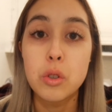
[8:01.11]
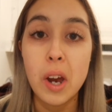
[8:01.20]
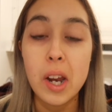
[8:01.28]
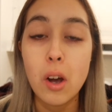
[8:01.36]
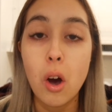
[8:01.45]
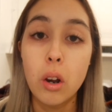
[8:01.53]

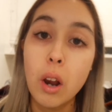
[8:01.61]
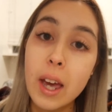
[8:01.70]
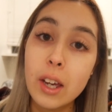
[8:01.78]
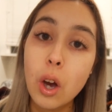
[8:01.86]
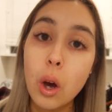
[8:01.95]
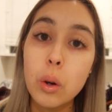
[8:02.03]
trainer,
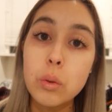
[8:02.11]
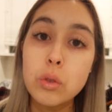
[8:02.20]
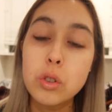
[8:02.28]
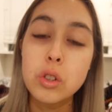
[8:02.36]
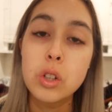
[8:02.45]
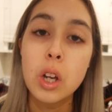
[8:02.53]
online
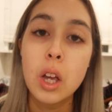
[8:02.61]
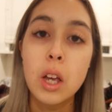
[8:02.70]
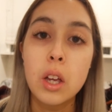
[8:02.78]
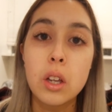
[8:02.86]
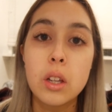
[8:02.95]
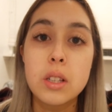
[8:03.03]
coach
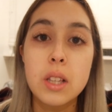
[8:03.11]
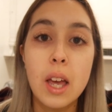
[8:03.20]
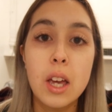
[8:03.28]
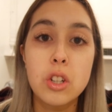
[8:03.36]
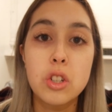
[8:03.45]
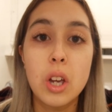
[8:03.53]
/
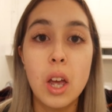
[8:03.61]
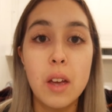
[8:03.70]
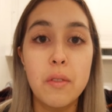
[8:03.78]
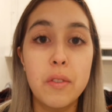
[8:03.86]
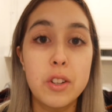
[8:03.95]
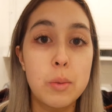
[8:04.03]
IIFYM
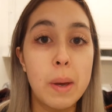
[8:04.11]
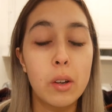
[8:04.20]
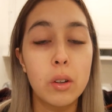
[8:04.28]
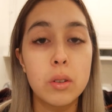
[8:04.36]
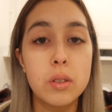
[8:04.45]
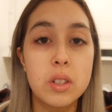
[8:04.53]

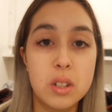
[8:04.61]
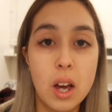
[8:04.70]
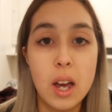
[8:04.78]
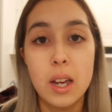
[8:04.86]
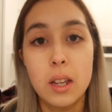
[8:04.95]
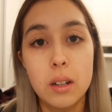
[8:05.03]
macros
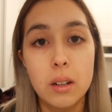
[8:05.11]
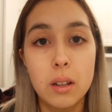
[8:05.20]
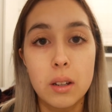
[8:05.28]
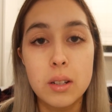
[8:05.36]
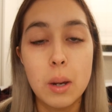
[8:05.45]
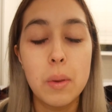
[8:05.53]
diet
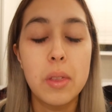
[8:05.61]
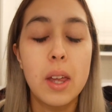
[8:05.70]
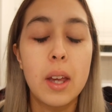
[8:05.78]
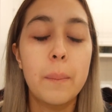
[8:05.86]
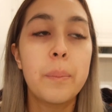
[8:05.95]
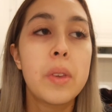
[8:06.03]
type of
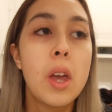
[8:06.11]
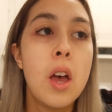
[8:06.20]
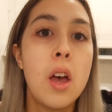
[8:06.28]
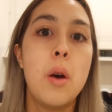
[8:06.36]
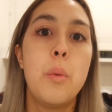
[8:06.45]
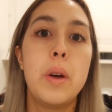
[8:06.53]
thing,
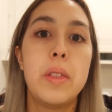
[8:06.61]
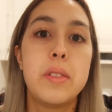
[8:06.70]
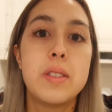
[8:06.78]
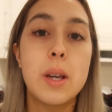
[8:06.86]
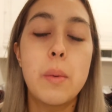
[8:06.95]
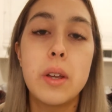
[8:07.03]
with
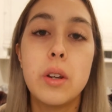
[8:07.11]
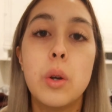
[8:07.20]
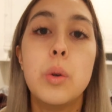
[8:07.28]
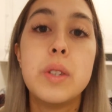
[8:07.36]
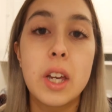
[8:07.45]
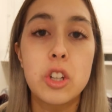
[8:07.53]
someone
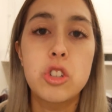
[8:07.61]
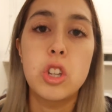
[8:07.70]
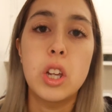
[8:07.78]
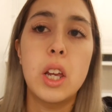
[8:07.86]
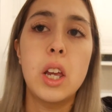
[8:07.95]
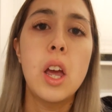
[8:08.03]
who's
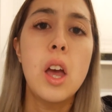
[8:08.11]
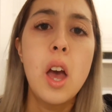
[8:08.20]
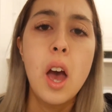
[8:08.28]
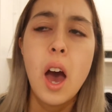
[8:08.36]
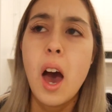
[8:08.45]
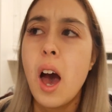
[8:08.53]
actually,
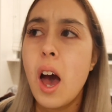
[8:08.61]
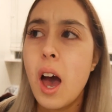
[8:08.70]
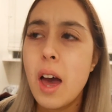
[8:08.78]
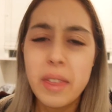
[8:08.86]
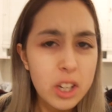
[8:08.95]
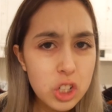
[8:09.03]

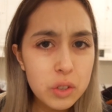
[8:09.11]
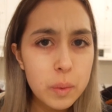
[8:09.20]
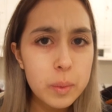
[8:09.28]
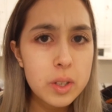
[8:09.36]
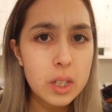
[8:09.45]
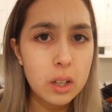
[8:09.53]
I think she's
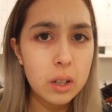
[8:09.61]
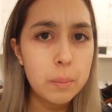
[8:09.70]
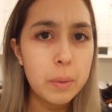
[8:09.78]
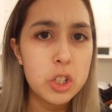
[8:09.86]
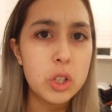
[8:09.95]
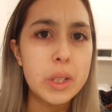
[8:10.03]
from New
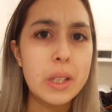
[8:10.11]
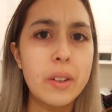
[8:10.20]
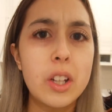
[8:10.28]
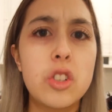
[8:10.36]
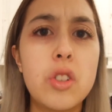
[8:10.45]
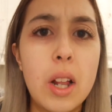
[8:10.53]
Zealand, but she was
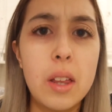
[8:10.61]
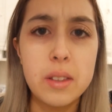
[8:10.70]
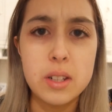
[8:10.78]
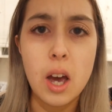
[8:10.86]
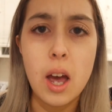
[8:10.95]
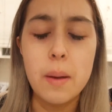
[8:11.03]
living in Australia at
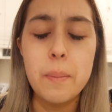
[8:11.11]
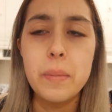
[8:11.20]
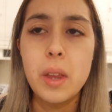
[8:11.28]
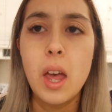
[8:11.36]
the time.